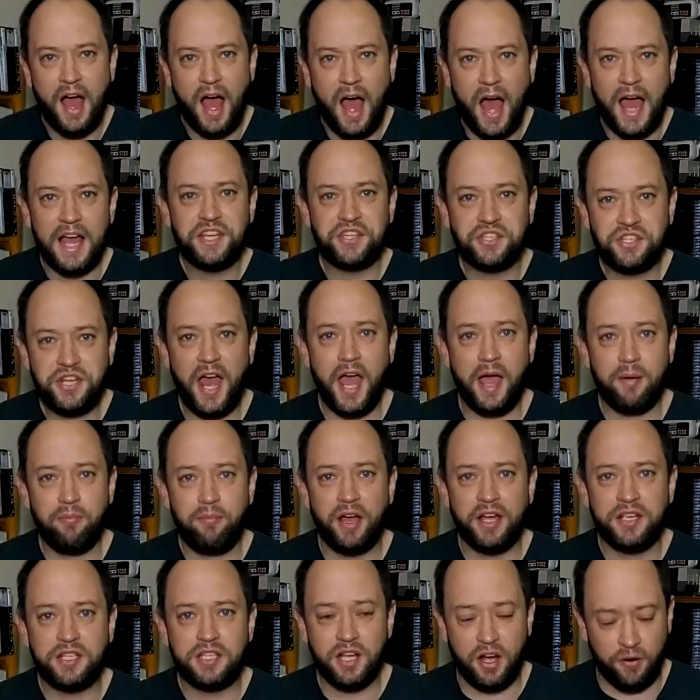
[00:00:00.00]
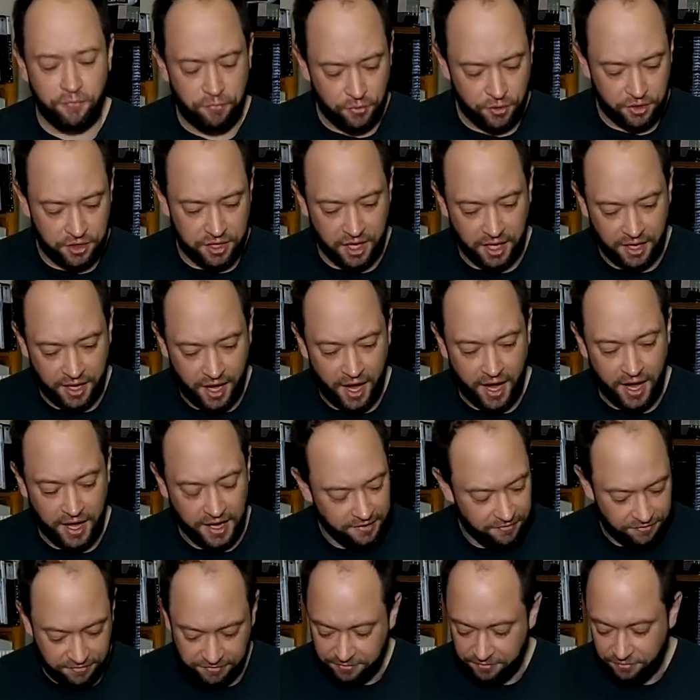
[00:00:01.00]
I stabbed myself with a
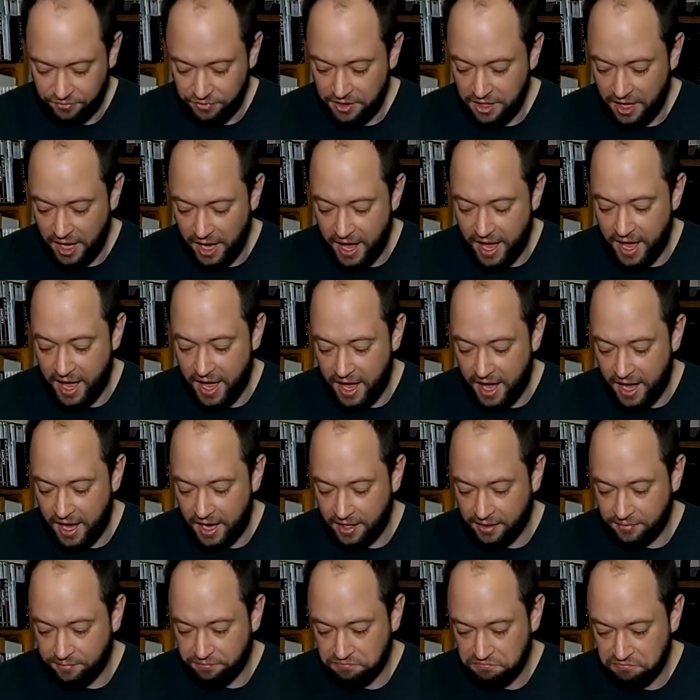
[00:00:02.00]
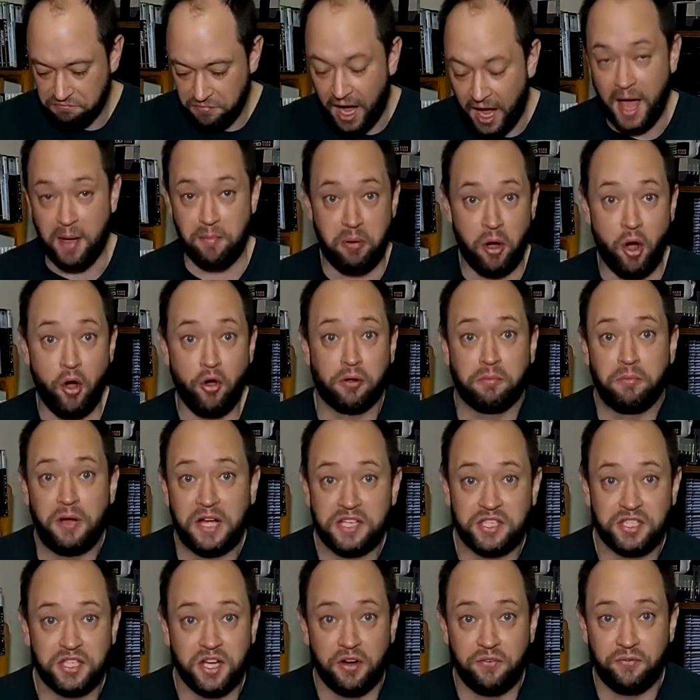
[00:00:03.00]
knife and I poked
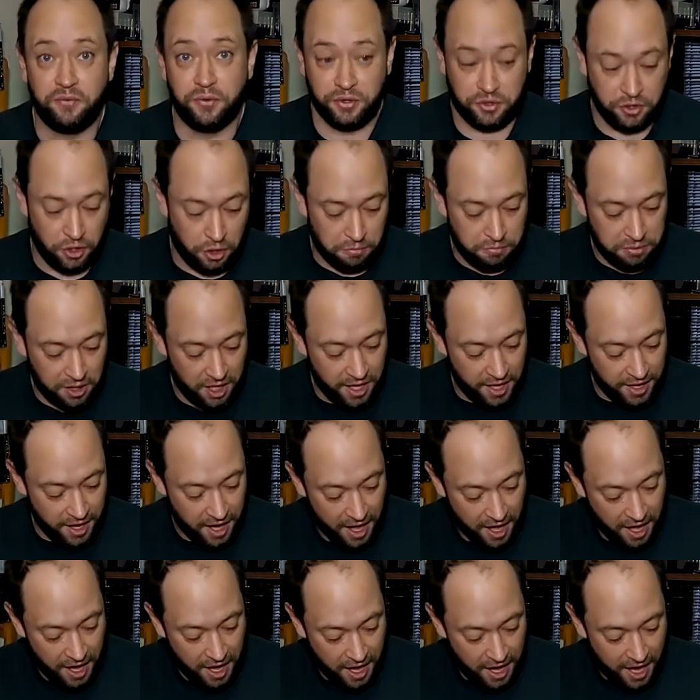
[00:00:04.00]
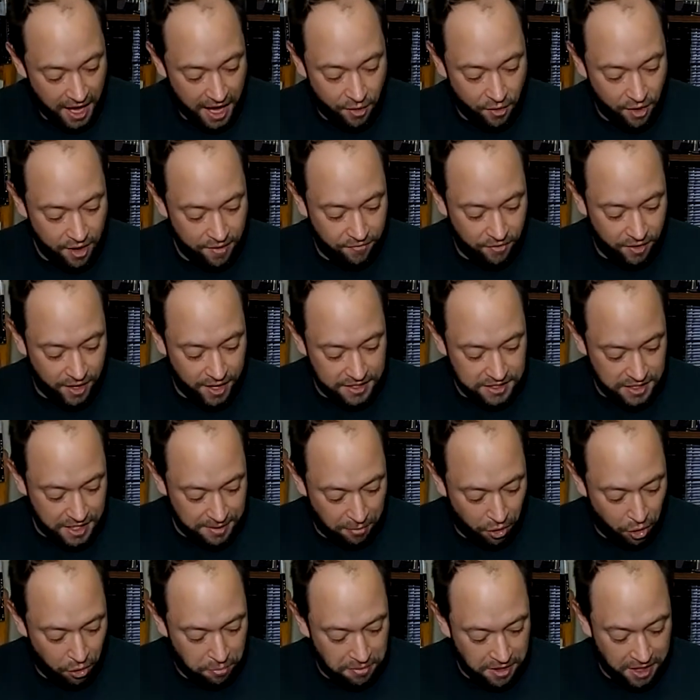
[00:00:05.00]
myself with no blood. However, as
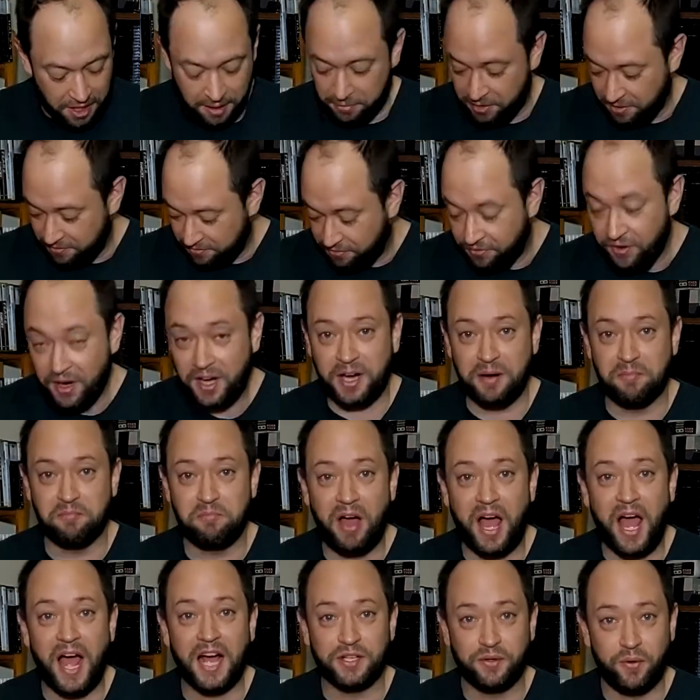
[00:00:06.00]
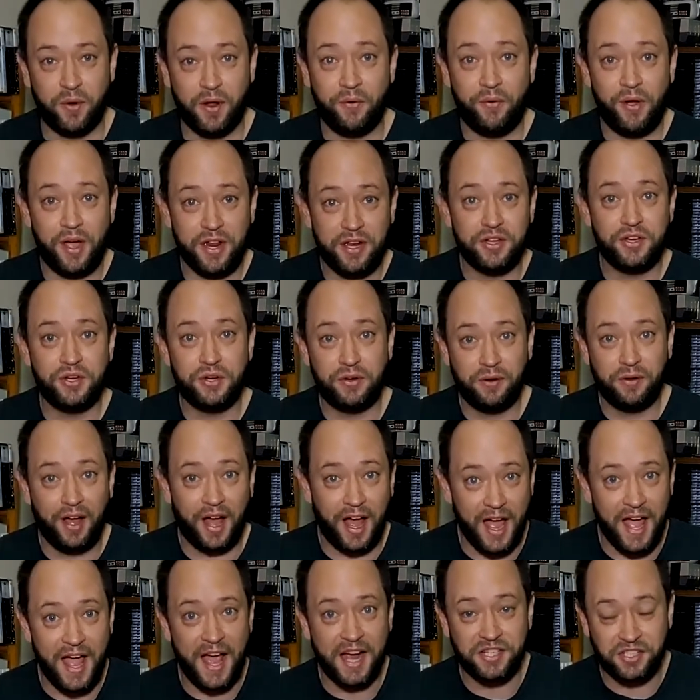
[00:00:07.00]
I'm opening up the freaking box, what do?
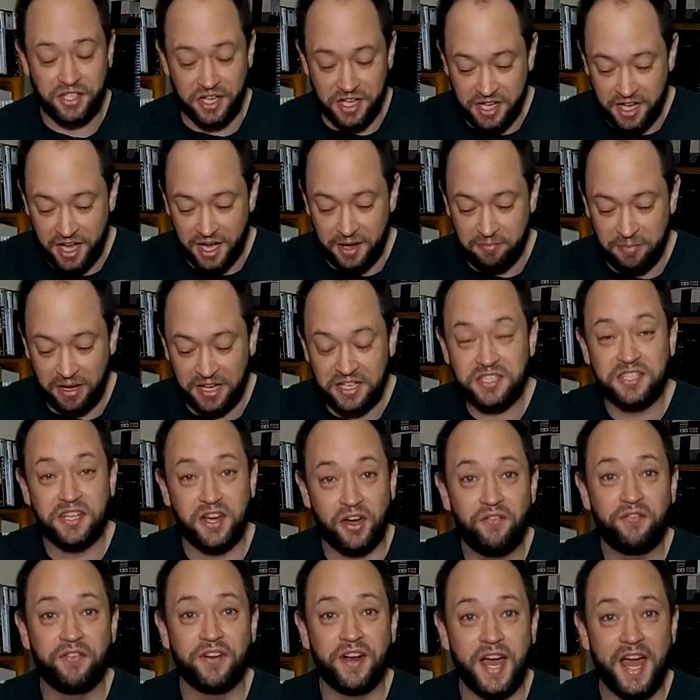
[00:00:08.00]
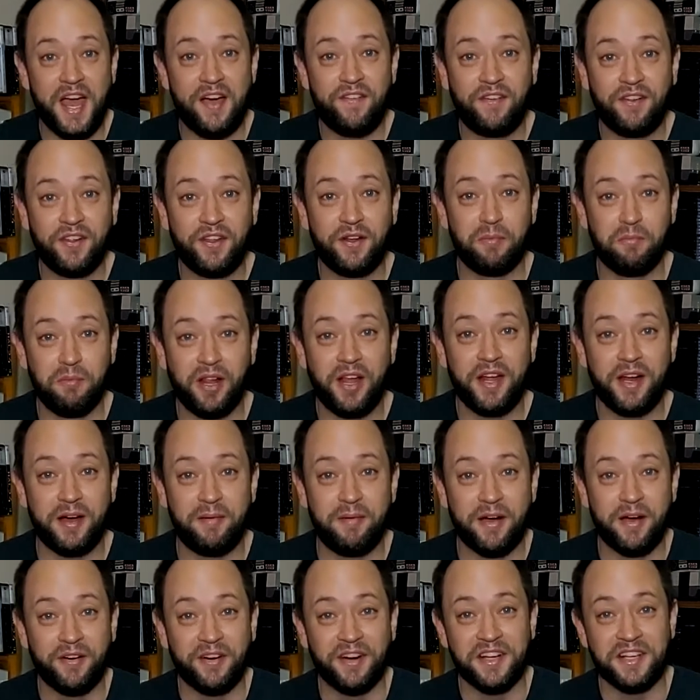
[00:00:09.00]
I actually cut myself and I have a little blood
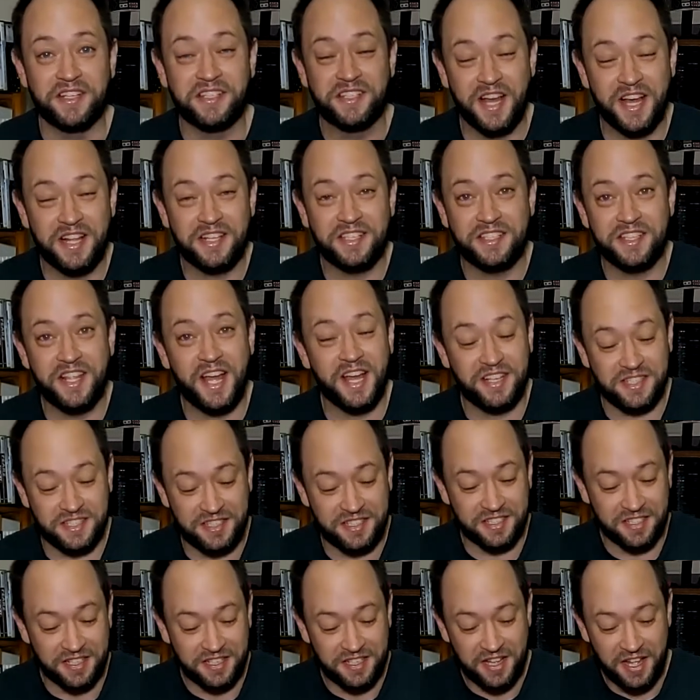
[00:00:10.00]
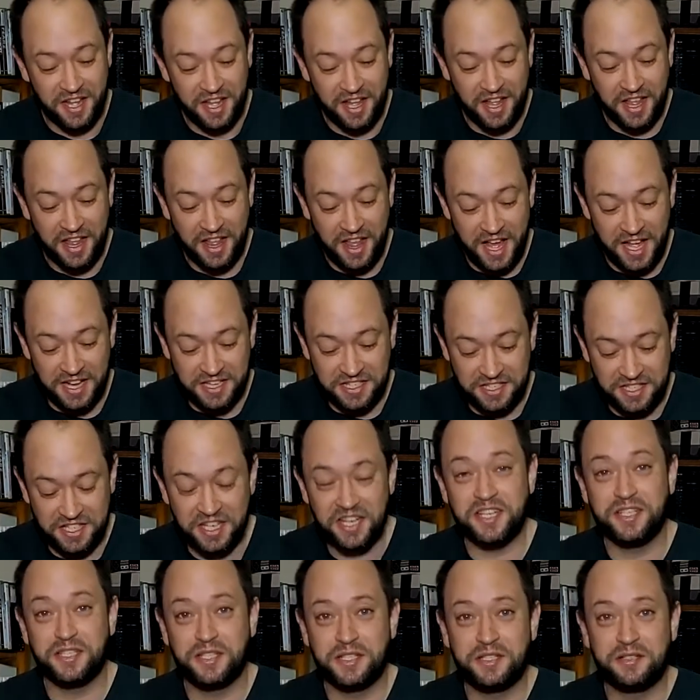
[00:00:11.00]
on my wrist. That's
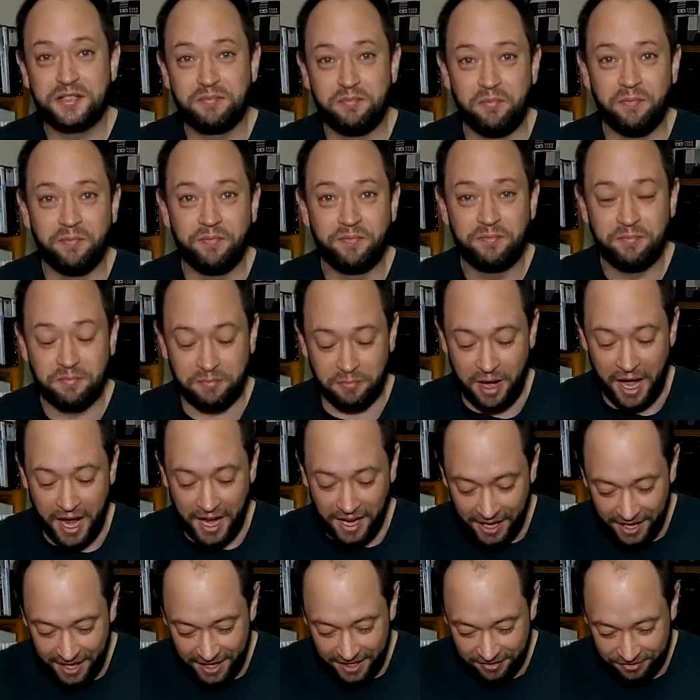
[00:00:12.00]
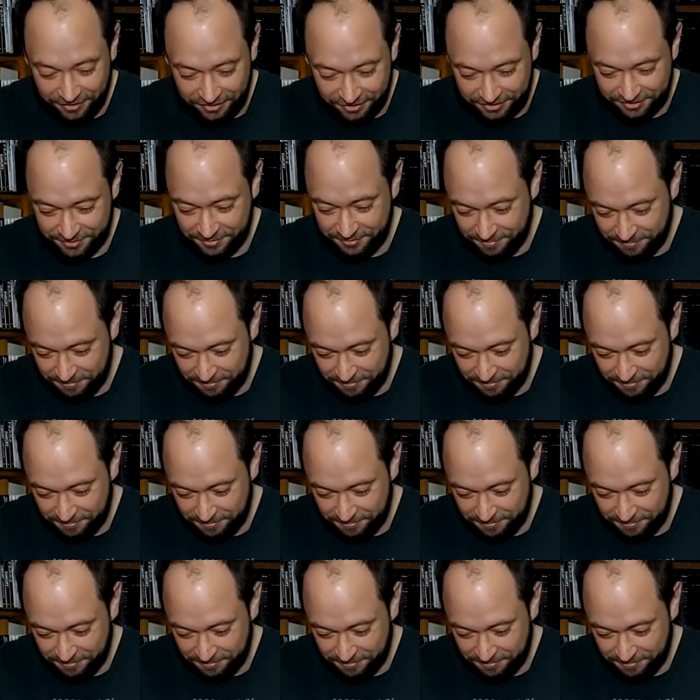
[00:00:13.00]
just my life.